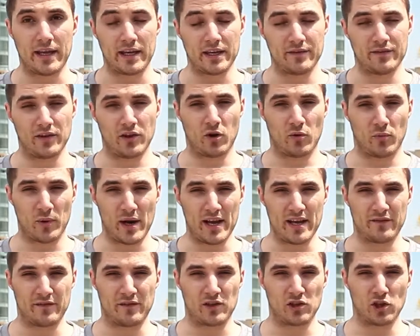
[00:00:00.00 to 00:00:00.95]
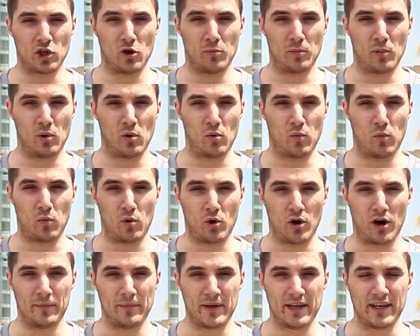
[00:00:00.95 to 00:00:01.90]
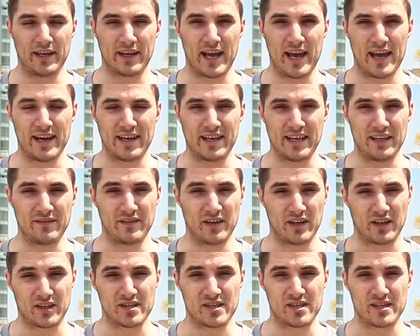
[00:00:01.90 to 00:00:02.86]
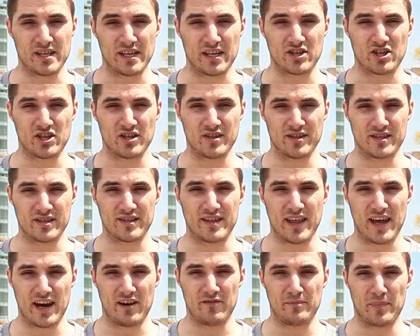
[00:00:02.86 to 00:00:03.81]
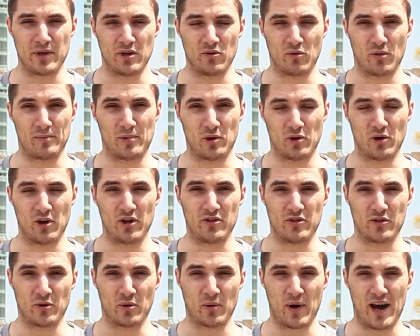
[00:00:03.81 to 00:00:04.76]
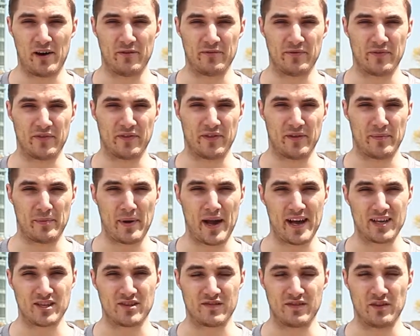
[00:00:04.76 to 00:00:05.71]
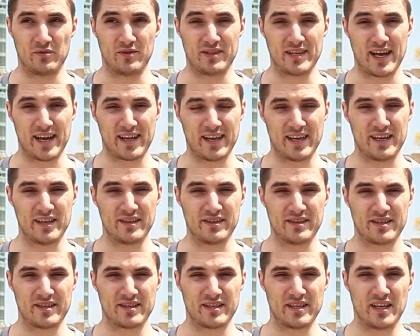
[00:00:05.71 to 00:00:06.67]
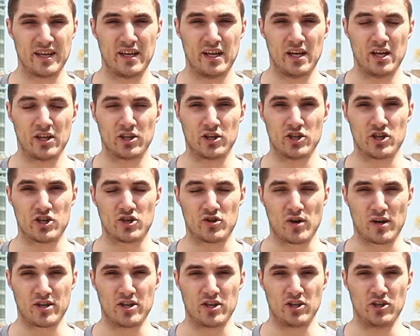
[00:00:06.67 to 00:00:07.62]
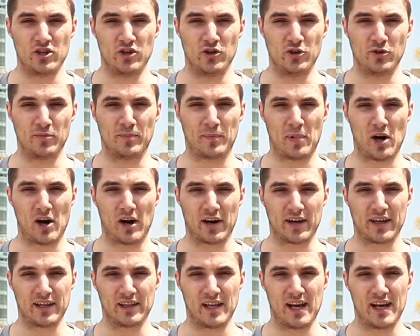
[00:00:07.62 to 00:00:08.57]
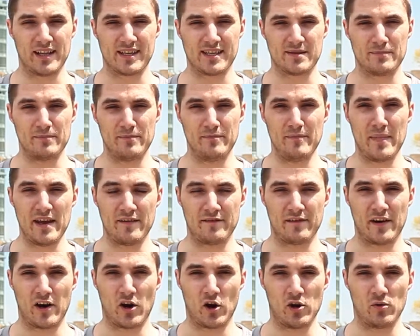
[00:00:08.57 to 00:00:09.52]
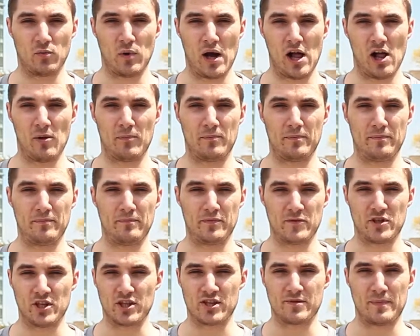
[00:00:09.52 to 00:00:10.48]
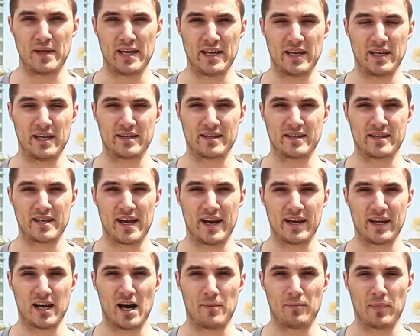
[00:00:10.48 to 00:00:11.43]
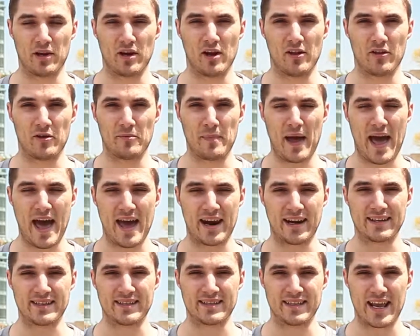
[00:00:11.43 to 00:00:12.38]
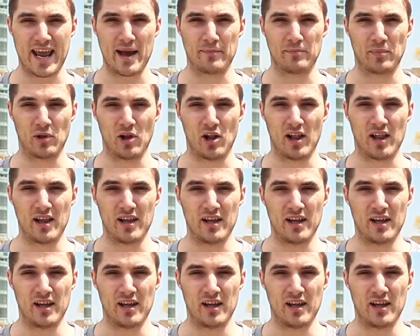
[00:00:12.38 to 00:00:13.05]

given the rate of global warming and even extinctions that have been reported throughout the past few decades, constructing new parking lots may very well just be setting up another bad example